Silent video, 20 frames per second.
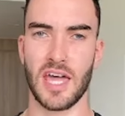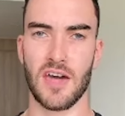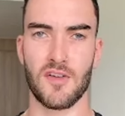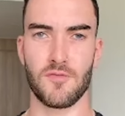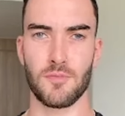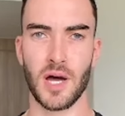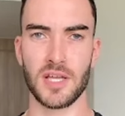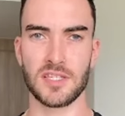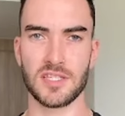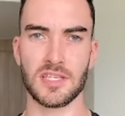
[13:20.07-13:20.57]

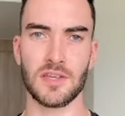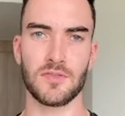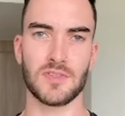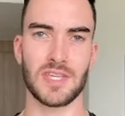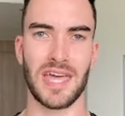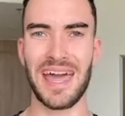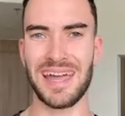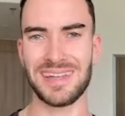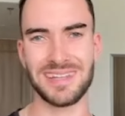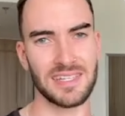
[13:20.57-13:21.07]
have positives
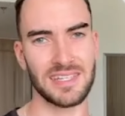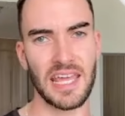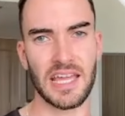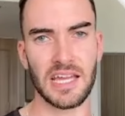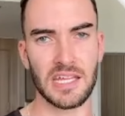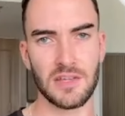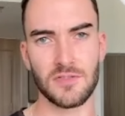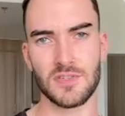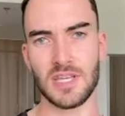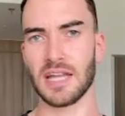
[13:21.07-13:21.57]
and
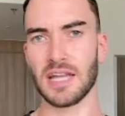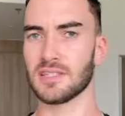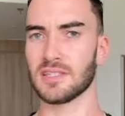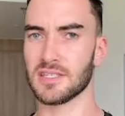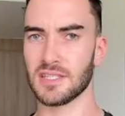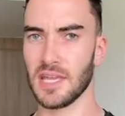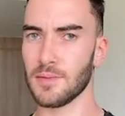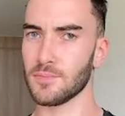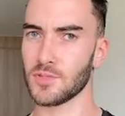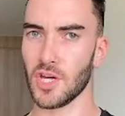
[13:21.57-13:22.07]
negatives at the
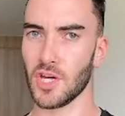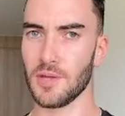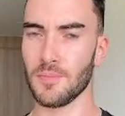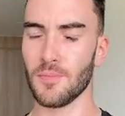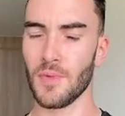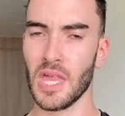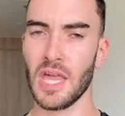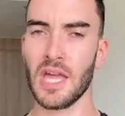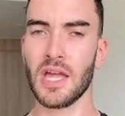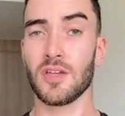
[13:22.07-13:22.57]
same time
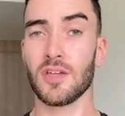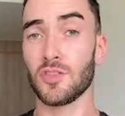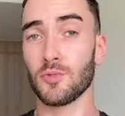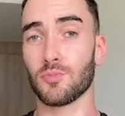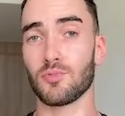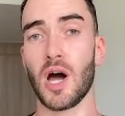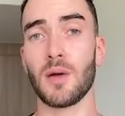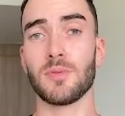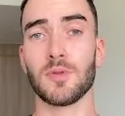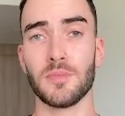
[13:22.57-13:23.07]
the
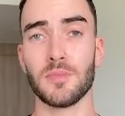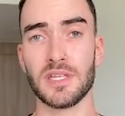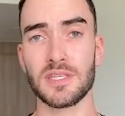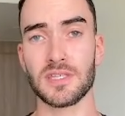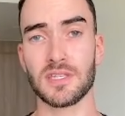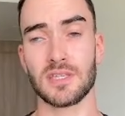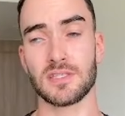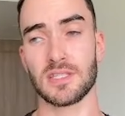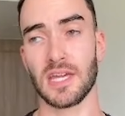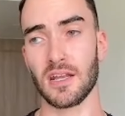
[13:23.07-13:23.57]
problem
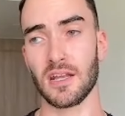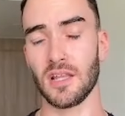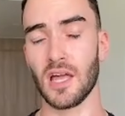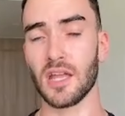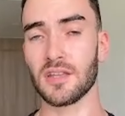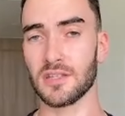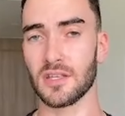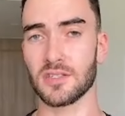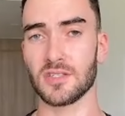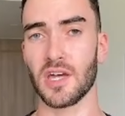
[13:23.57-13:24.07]
is is that a
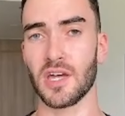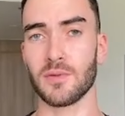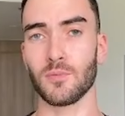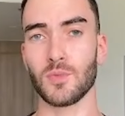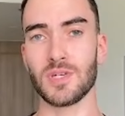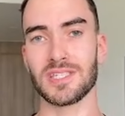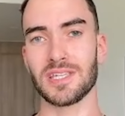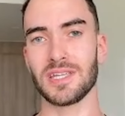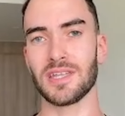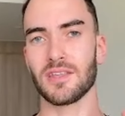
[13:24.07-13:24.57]
lot of the time
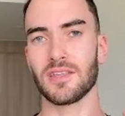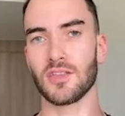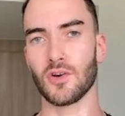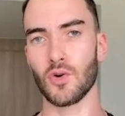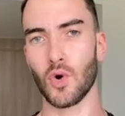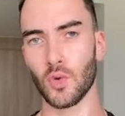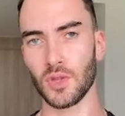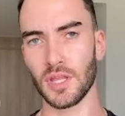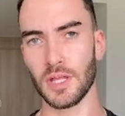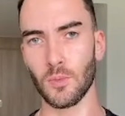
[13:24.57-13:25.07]
we see that they're
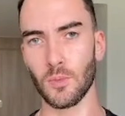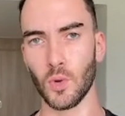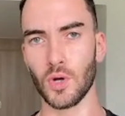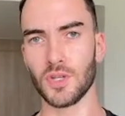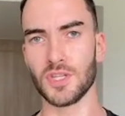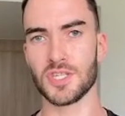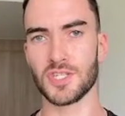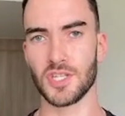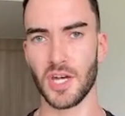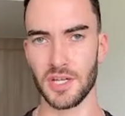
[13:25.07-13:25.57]
only
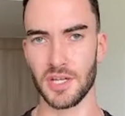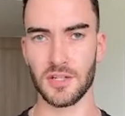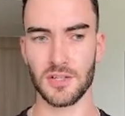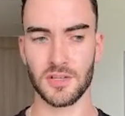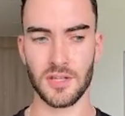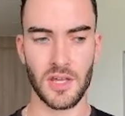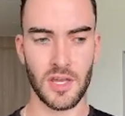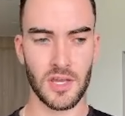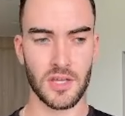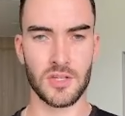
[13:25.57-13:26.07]
one-sided
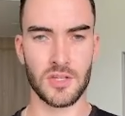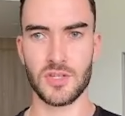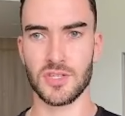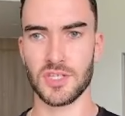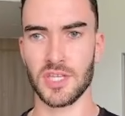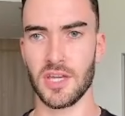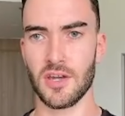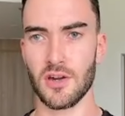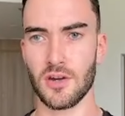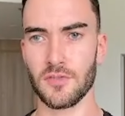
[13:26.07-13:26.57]
you
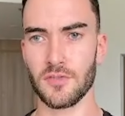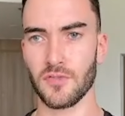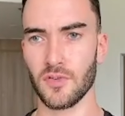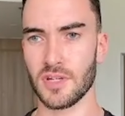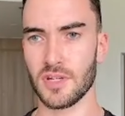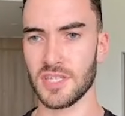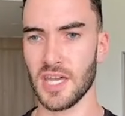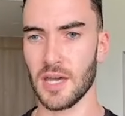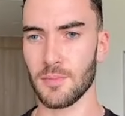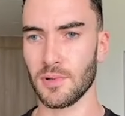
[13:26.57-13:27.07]
see here for
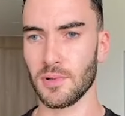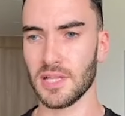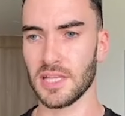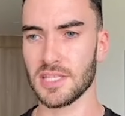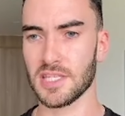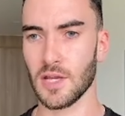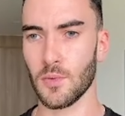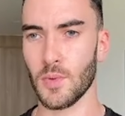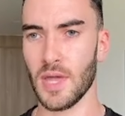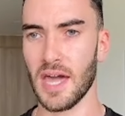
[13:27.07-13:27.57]
example
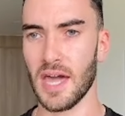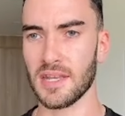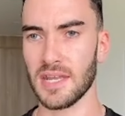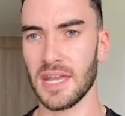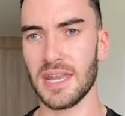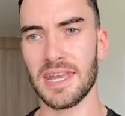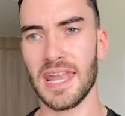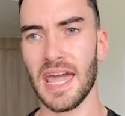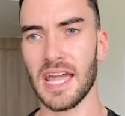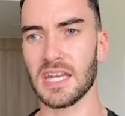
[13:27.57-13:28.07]
let's say we had
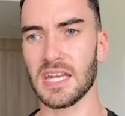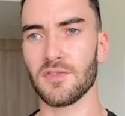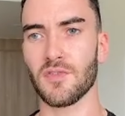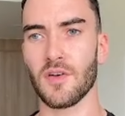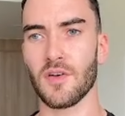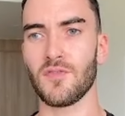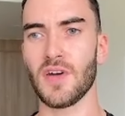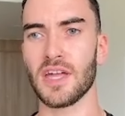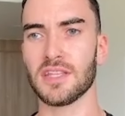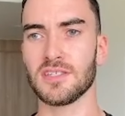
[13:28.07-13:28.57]
a negative
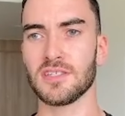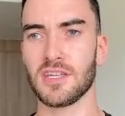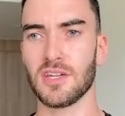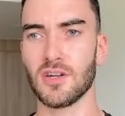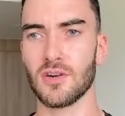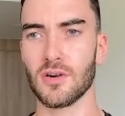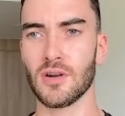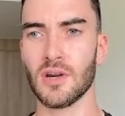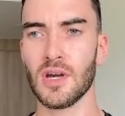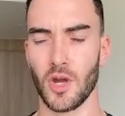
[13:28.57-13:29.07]
event
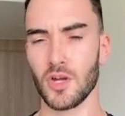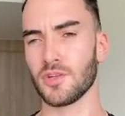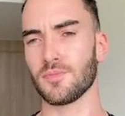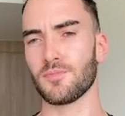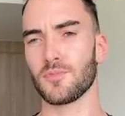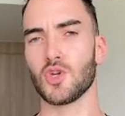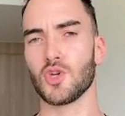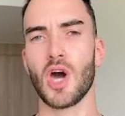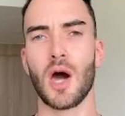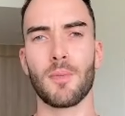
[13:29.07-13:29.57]
here or you,
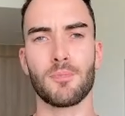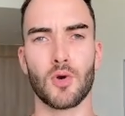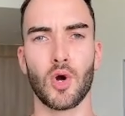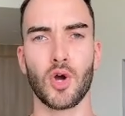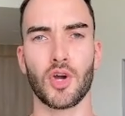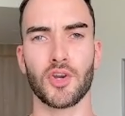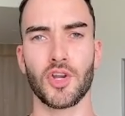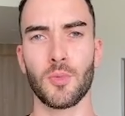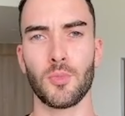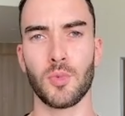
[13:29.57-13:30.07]
you, got
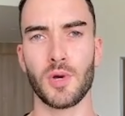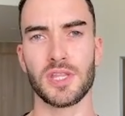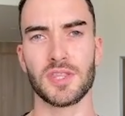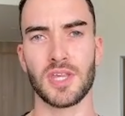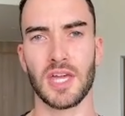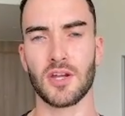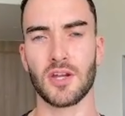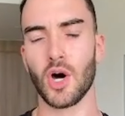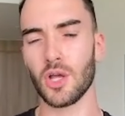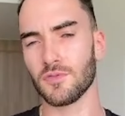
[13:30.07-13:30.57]
broken up with
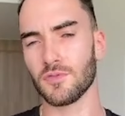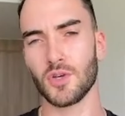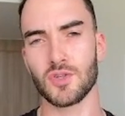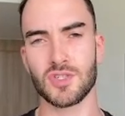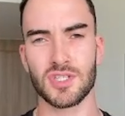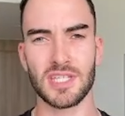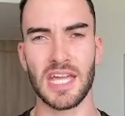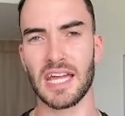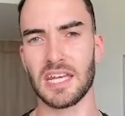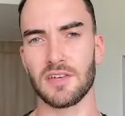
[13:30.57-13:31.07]
and all of those
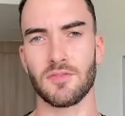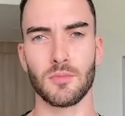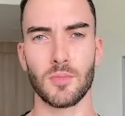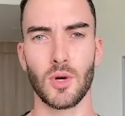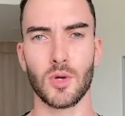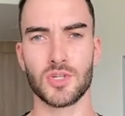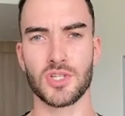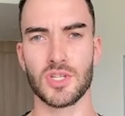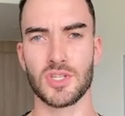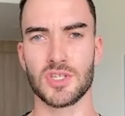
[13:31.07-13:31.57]
negative
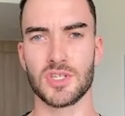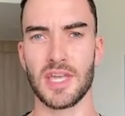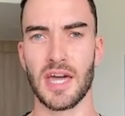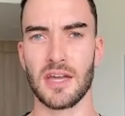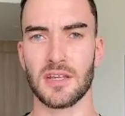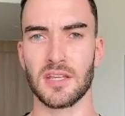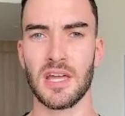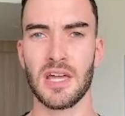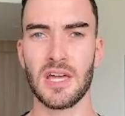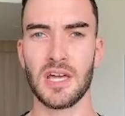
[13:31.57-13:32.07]
emotions
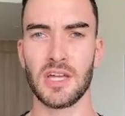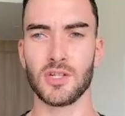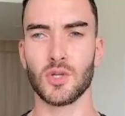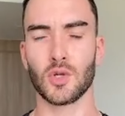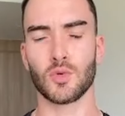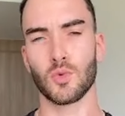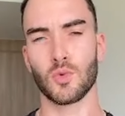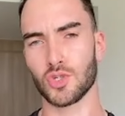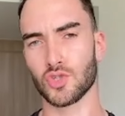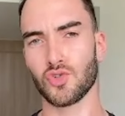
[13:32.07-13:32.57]
that you
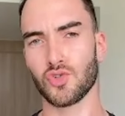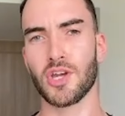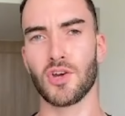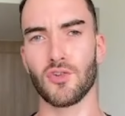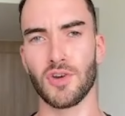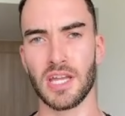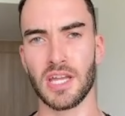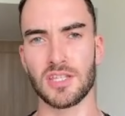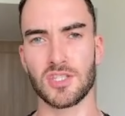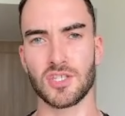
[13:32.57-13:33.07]
know were
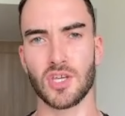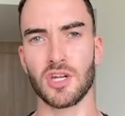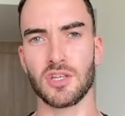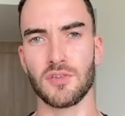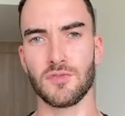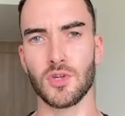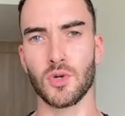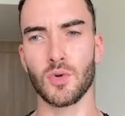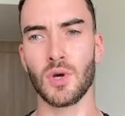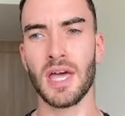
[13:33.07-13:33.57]
triggering inside
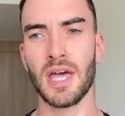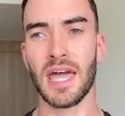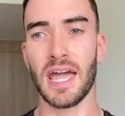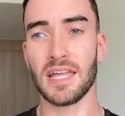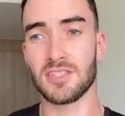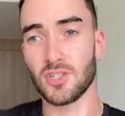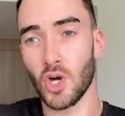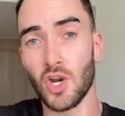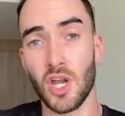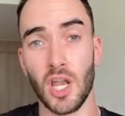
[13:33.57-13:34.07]
of you
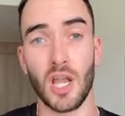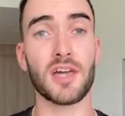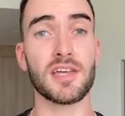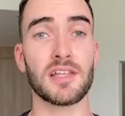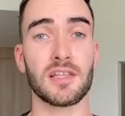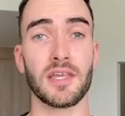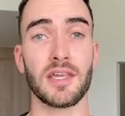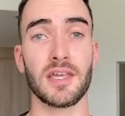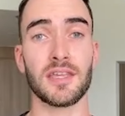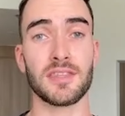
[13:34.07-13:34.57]
it's
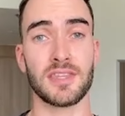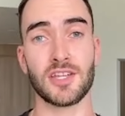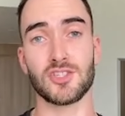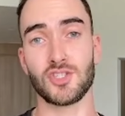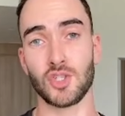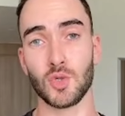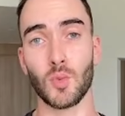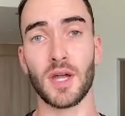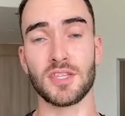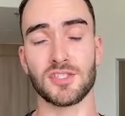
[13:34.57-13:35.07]
unlikely that
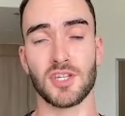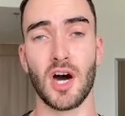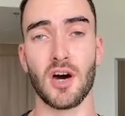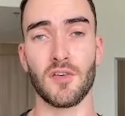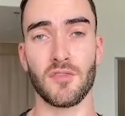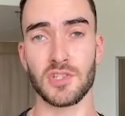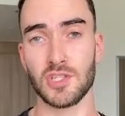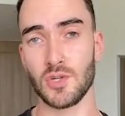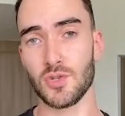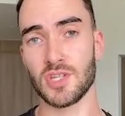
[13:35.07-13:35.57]
you went
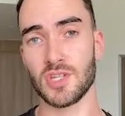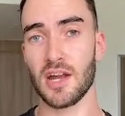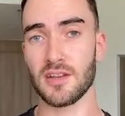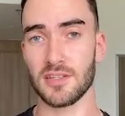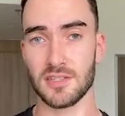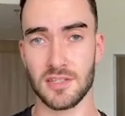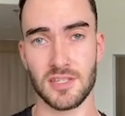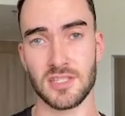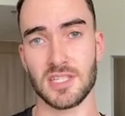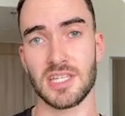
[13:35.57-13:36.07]
off and you
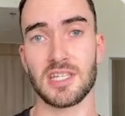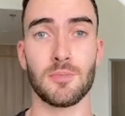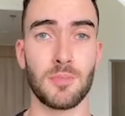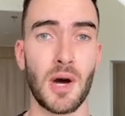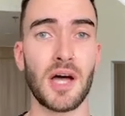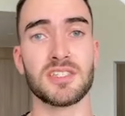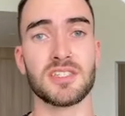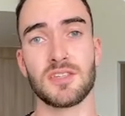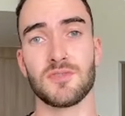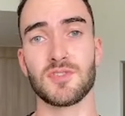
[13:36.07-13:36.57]
started to see the
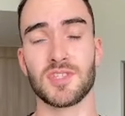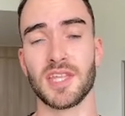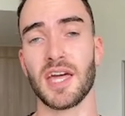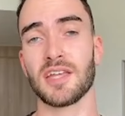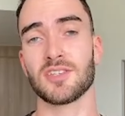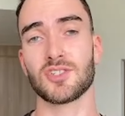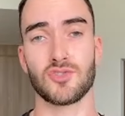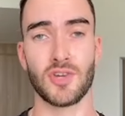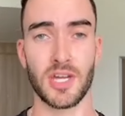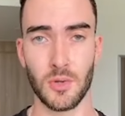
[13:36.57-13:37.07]
positives in
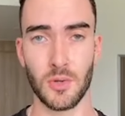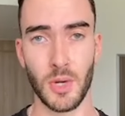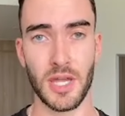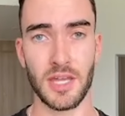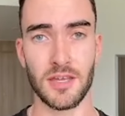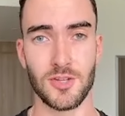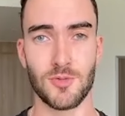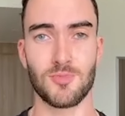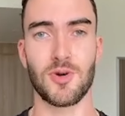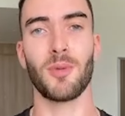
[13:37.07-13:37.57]
that straight away
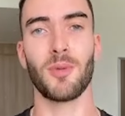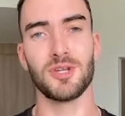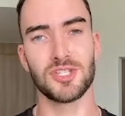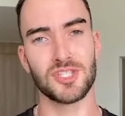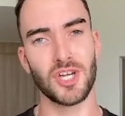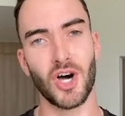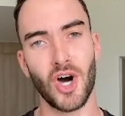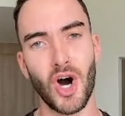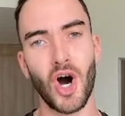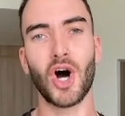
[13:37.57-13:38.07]
you probably
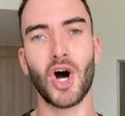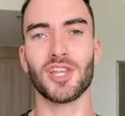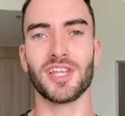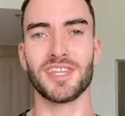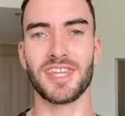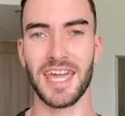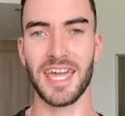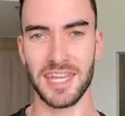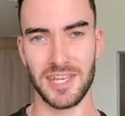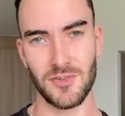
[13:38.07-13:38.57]
saw all the
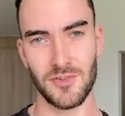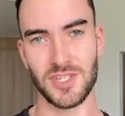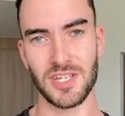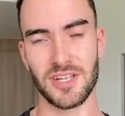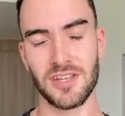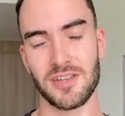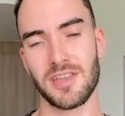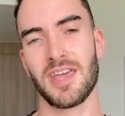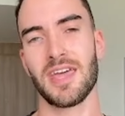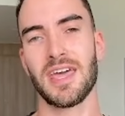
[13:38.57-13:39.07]
negatives in
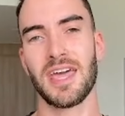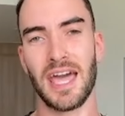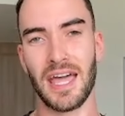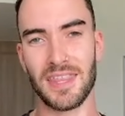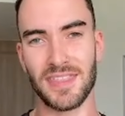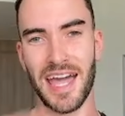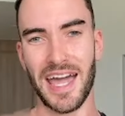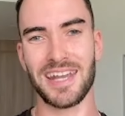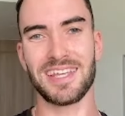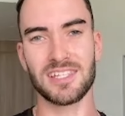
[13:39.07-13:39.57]
it
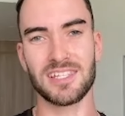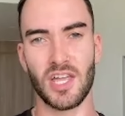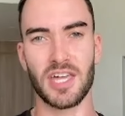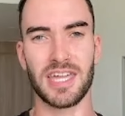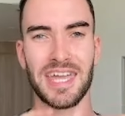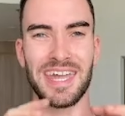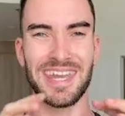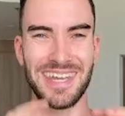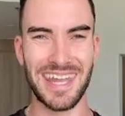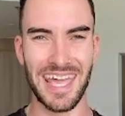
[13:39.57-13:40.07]
and that is
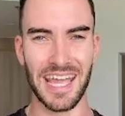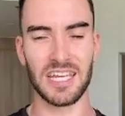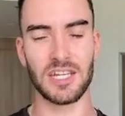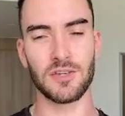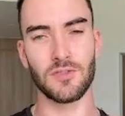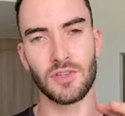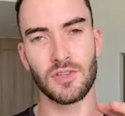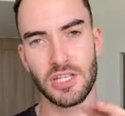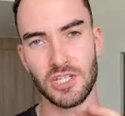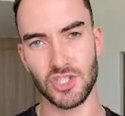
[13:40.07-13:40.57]
like a
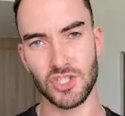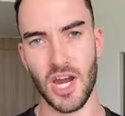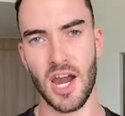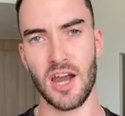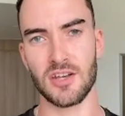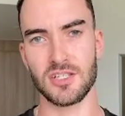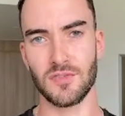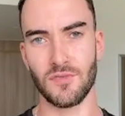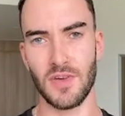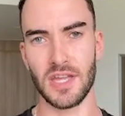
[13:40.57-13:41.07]
negatively
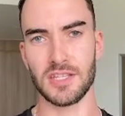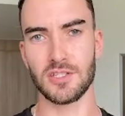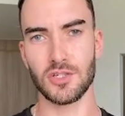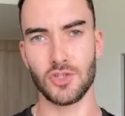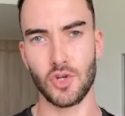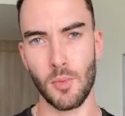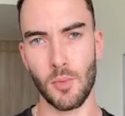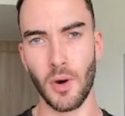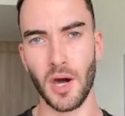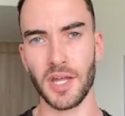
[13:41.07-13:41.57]
charged event in
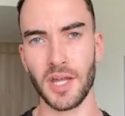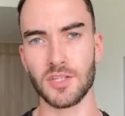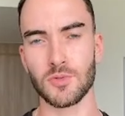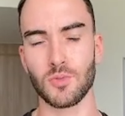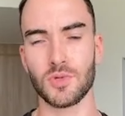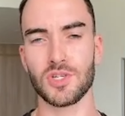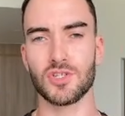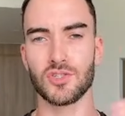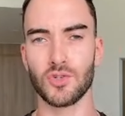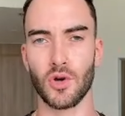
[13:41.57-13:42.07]
your mind,
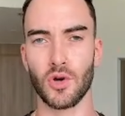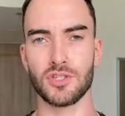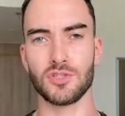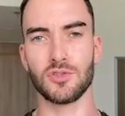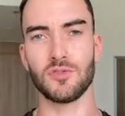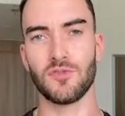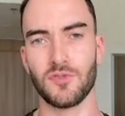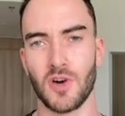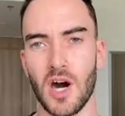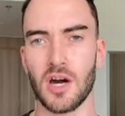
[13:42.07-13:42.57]
which is going
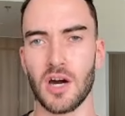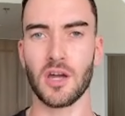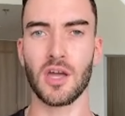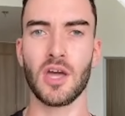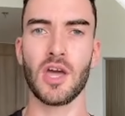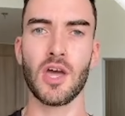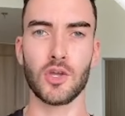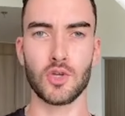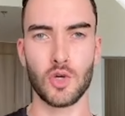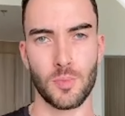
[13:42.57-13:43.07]
to fog
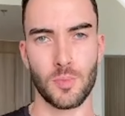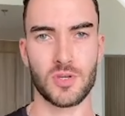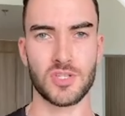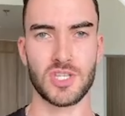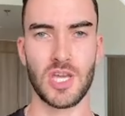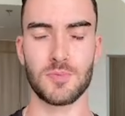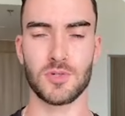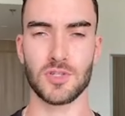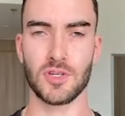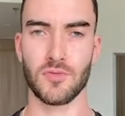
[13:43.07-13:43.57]
your
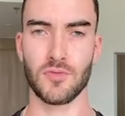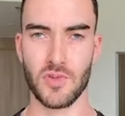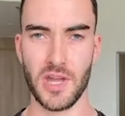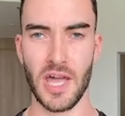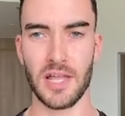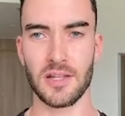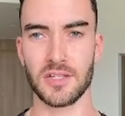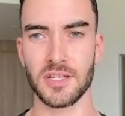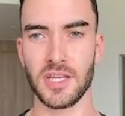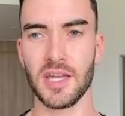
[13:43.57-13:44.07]
perception of
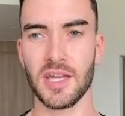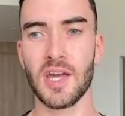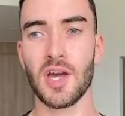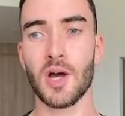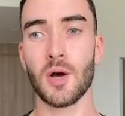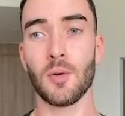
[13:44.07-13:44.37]
reality.